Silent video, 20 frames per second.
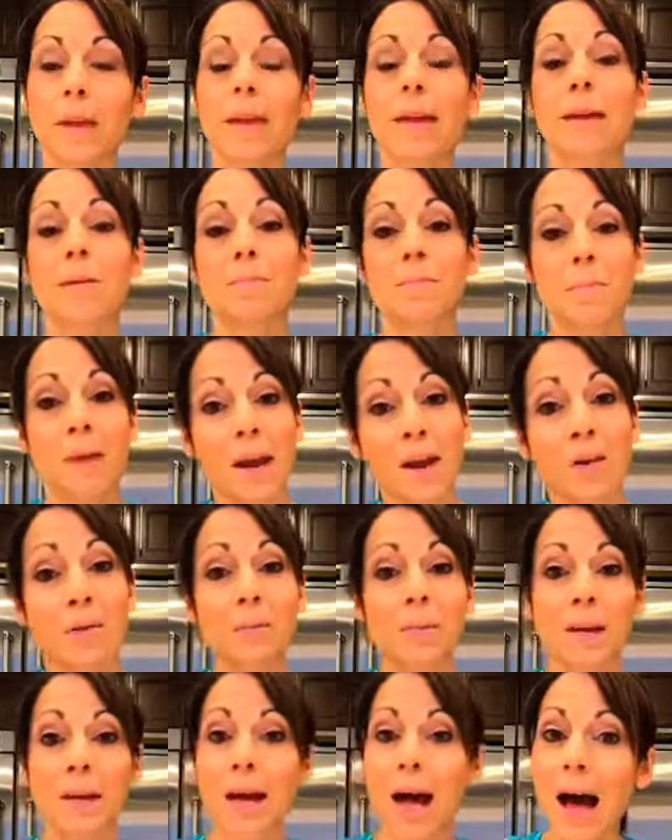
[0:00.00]
It may or
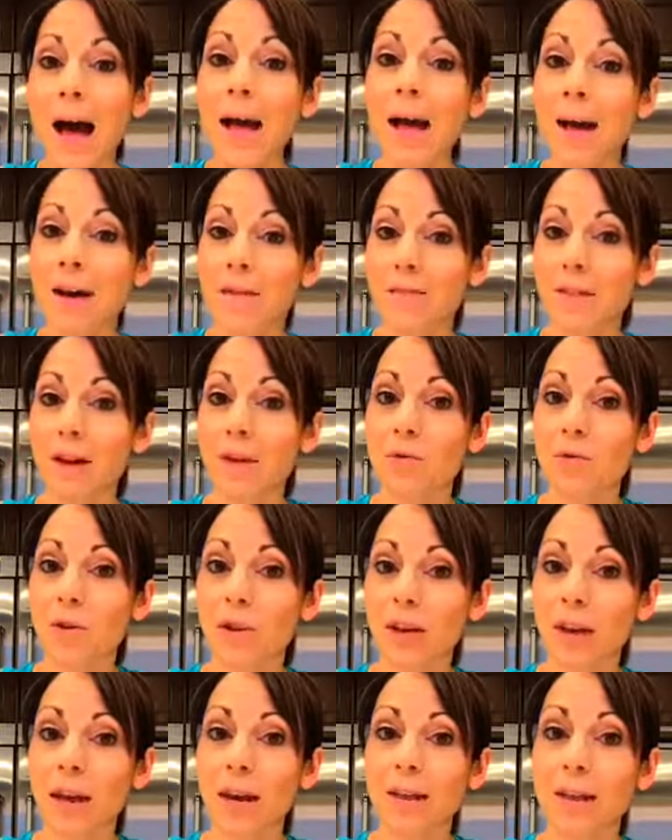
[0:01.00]
may not have that
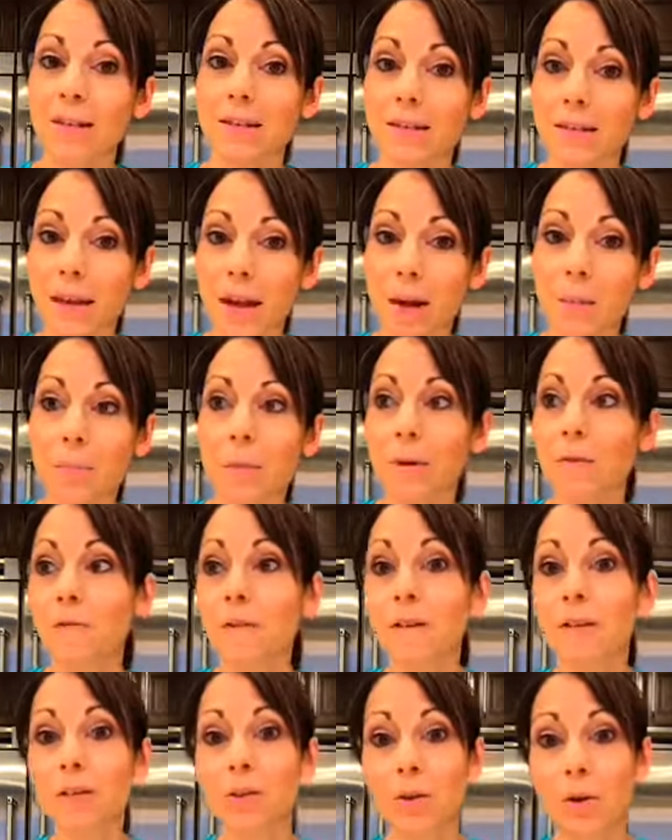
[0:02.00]
organic stamp. If
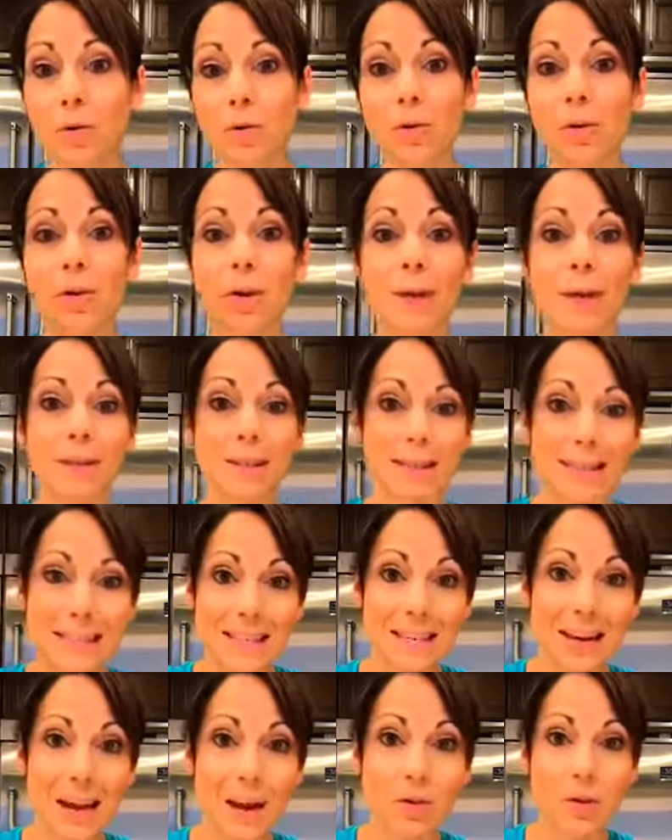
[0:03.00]
it's local and it
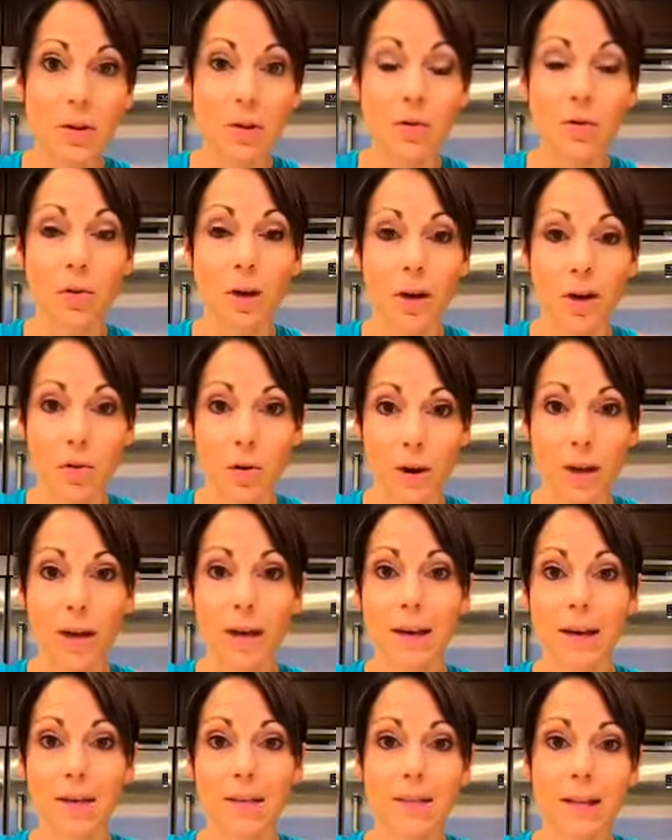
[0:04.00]
doesn't have the
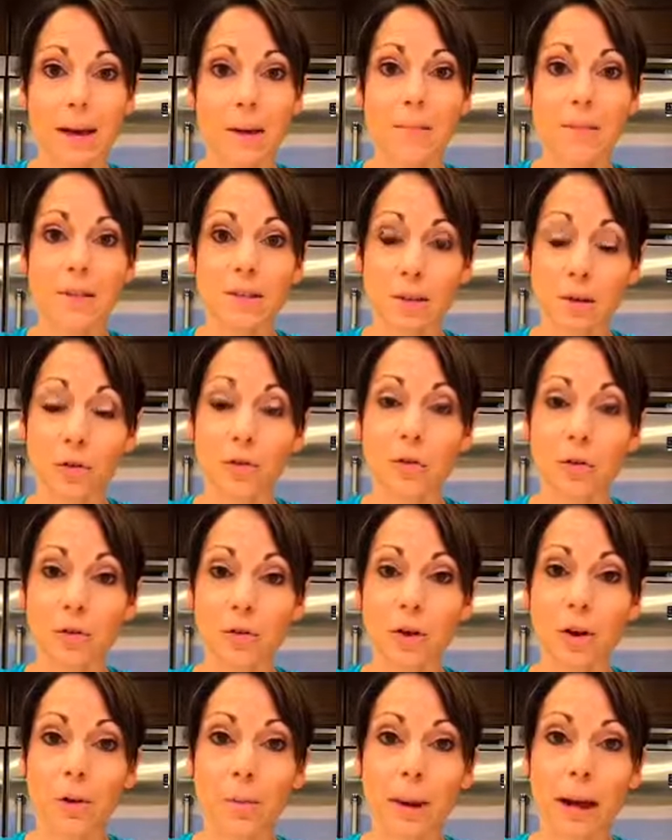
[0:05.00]
organic stamp, still feel
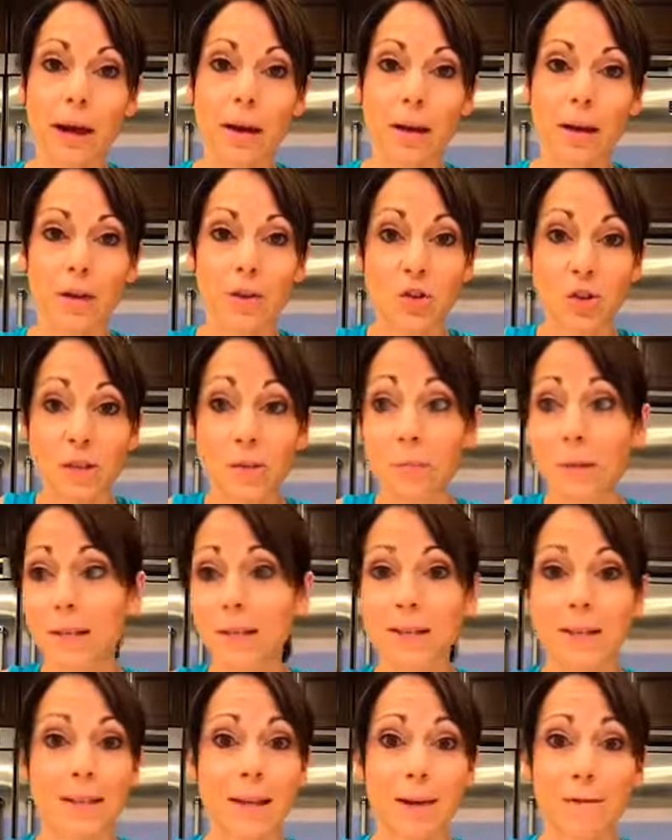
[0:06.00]
good about it. It just
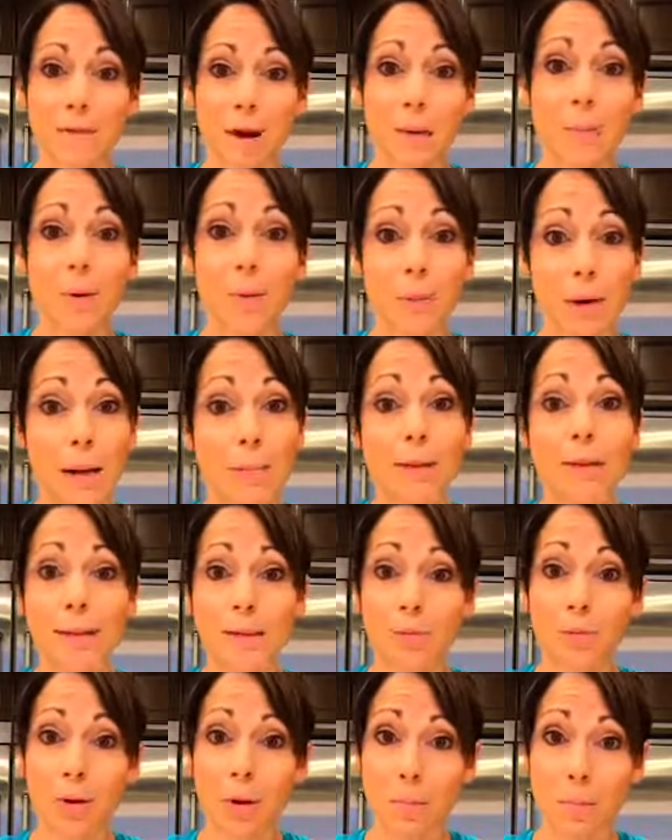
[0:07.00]
means that that farmer probably
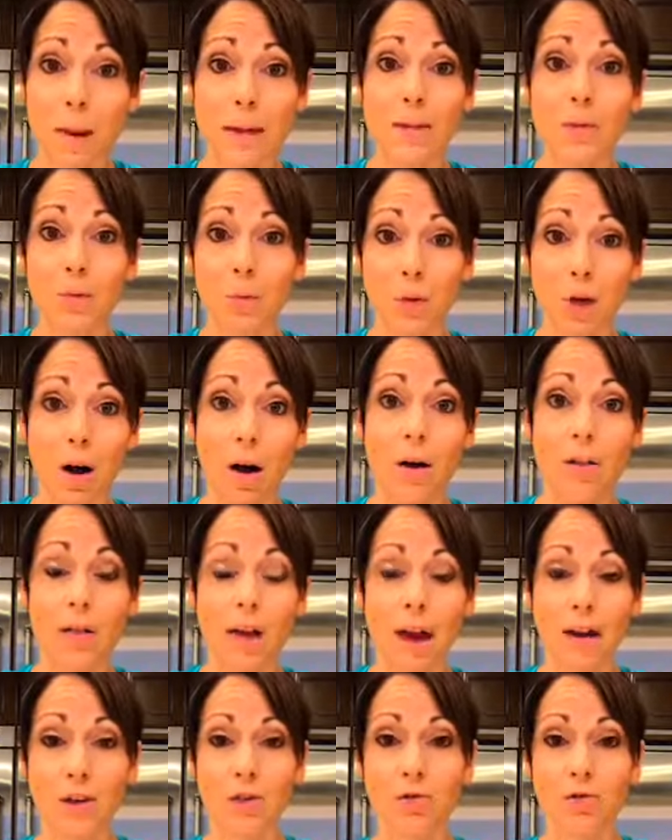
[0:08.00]
doesn't want to mess with all
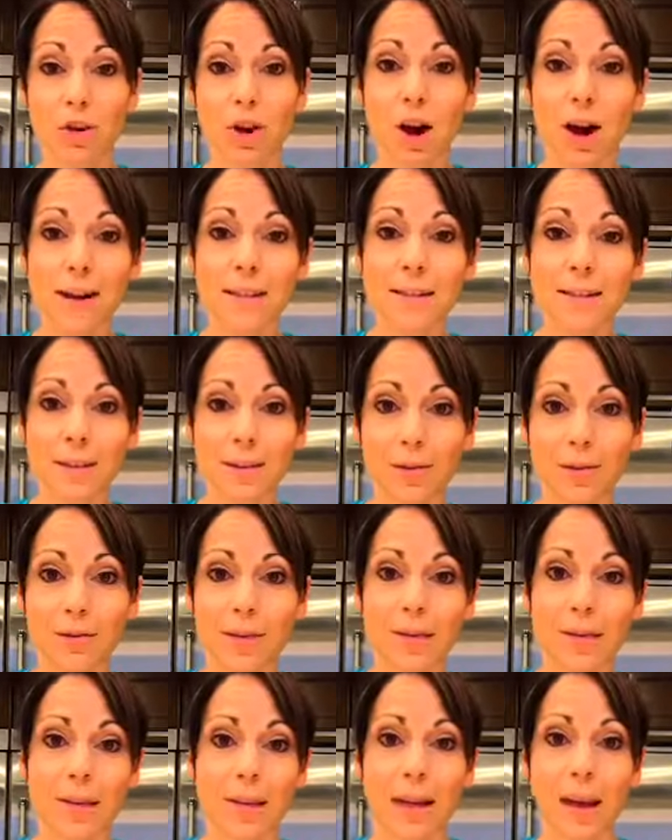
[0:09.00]
the extra cost that goes
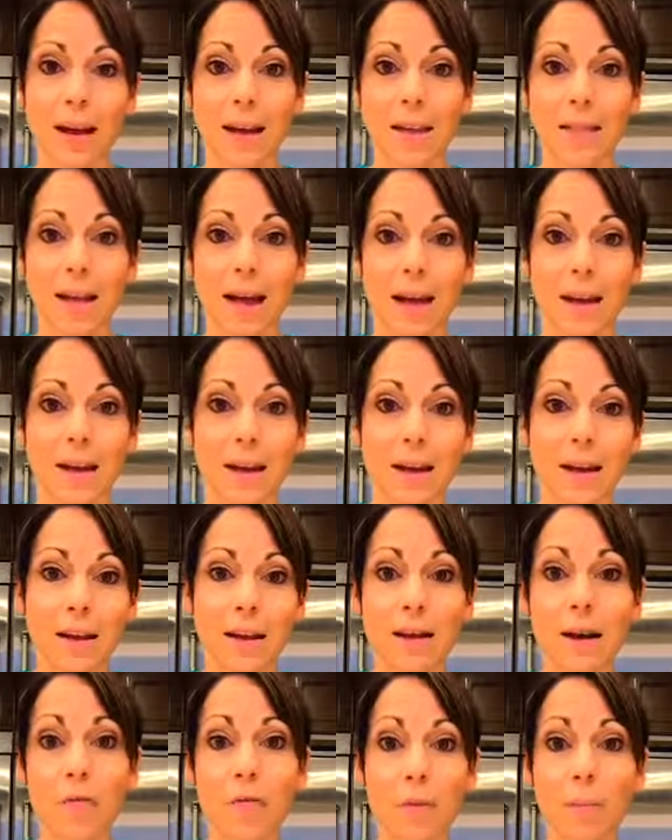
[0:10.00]
into getting that
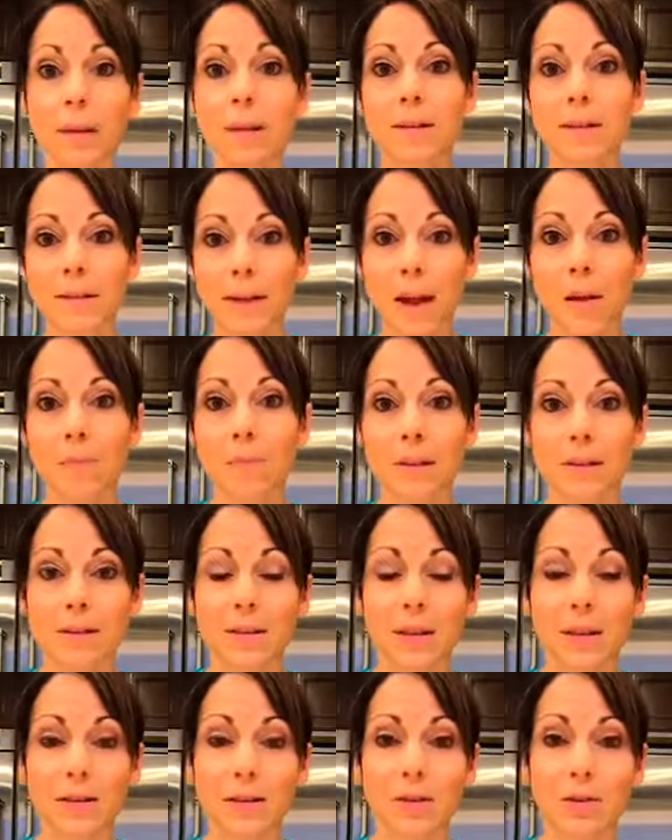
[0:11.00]
government stamp that
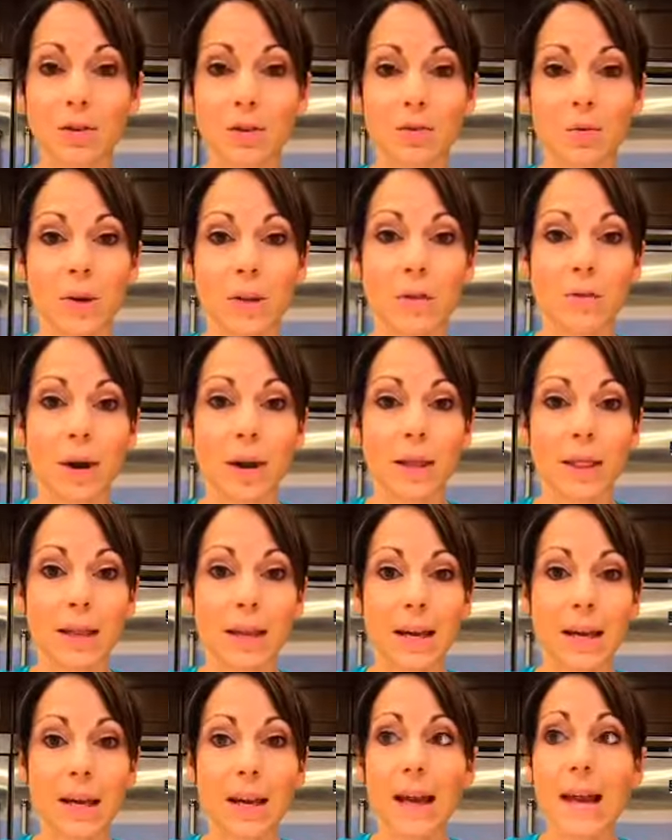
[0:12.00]
says they're doing the right
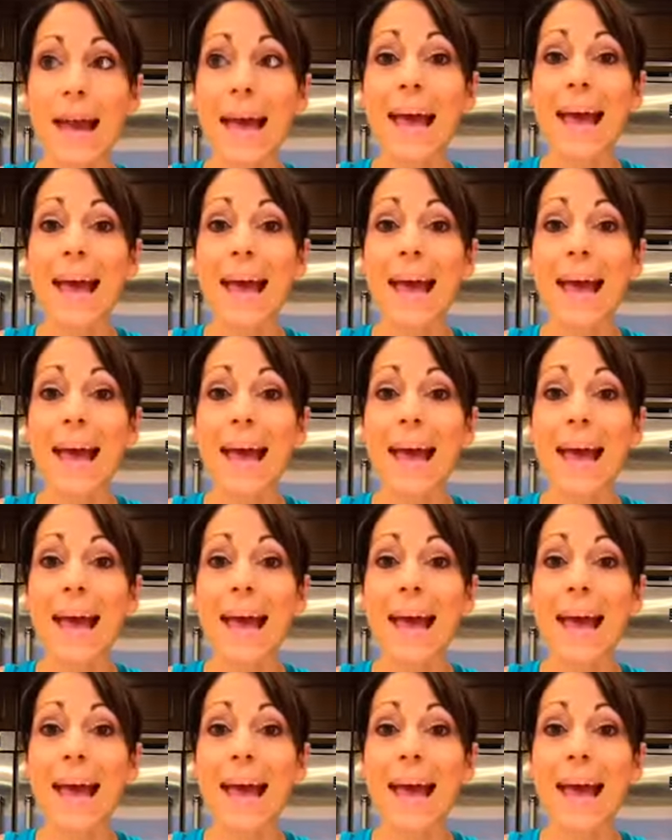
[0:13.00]
thing.